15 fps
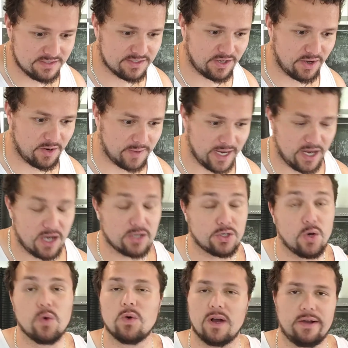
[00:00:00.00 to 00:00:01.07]
So, oh,
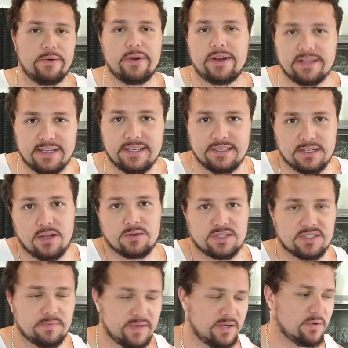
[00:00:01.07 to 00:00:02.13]
cool. All right, then I'll
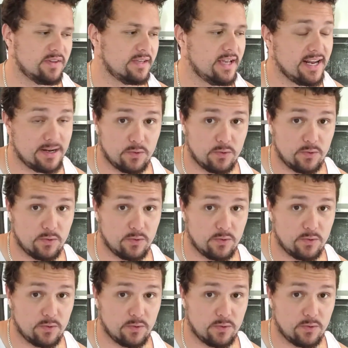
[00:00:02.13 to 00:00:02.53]
just be with it,